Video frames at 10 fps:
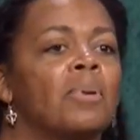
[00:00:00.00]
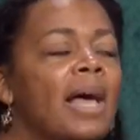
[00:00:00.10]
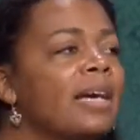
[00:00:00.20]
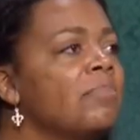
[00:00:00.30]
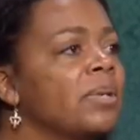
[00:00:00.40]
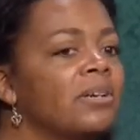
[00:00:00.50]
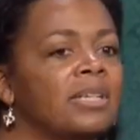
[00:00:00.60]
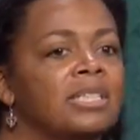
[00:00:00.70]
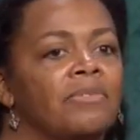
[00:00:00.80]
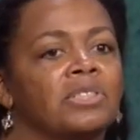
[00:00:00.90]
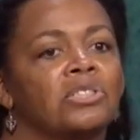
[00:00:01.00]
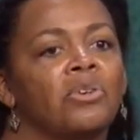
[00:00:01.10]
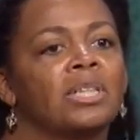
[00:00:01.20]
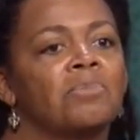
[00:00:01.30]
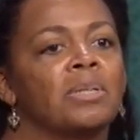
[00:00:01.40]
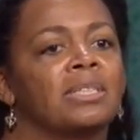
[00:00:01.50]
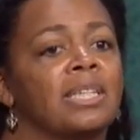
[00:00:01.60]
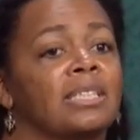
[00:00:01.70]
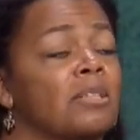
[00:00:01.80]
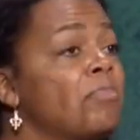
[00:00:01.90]
Black Americans have historically been
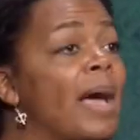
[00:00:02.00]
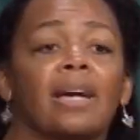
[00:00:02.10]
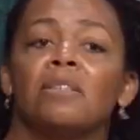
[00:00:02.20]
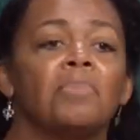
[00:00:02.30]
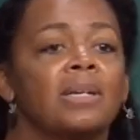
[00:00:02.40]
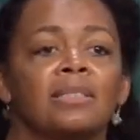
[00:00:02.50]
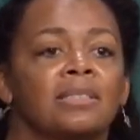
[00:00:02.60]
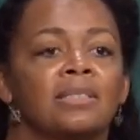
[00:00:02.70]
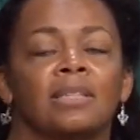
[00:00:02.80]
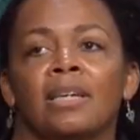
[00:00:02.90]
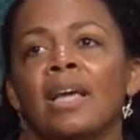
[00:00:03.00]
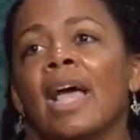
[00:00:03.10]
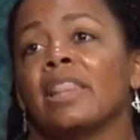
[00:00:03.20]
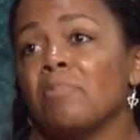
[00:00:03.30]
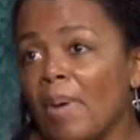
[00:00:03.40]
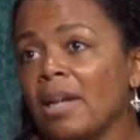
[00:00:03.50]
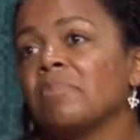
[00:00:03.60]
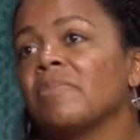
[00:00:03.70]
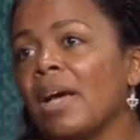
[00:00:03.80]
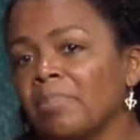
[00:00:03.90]
sent to the back of the bus and the
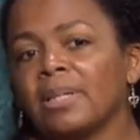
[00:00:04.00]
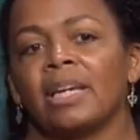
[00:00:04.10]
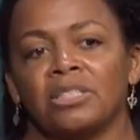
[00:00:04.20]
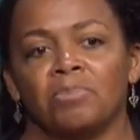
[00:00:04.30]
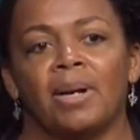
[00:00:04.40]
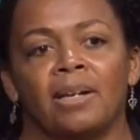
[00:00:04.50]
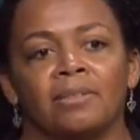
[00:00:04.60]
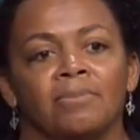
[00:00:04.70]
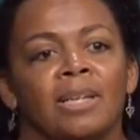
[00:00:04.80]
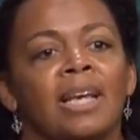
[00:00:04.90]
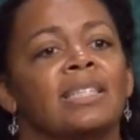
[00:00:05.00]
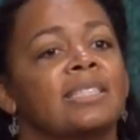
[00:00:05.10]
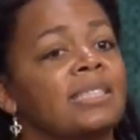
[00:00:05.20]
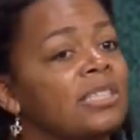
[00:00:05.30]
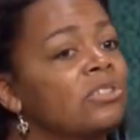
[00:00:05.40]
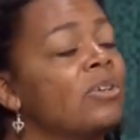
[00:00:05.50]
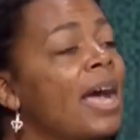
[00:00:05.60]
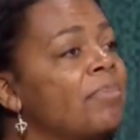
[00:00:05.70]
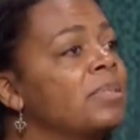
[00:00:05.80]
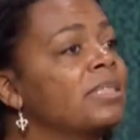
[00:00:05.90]
bottom of the application pile. It still
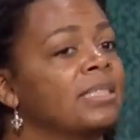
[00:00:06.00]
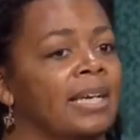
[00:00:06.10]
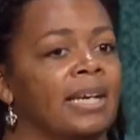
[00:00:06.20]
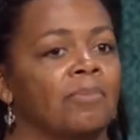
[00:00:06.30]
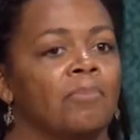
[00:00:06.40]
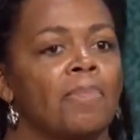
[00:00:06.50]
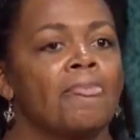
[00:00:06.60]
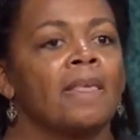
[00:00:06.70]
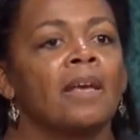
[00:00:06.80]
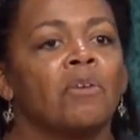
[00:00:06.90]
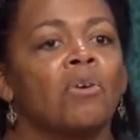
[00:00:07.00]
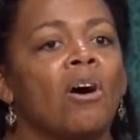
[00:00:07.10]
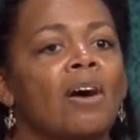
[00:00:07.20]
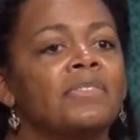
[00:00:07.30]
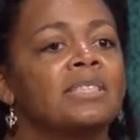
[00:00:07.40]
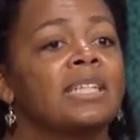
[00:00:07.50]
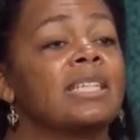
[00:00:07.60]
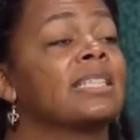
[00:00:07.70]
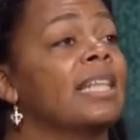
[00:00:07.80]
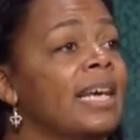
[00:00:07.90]
happens today, and we're often
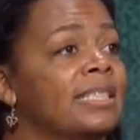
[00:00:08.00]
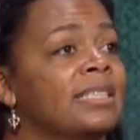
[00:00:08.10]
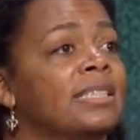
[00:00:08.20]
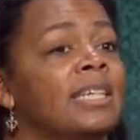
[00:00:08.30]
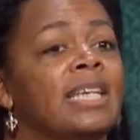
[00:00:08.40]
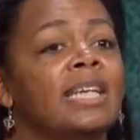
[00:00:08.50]
seen as less,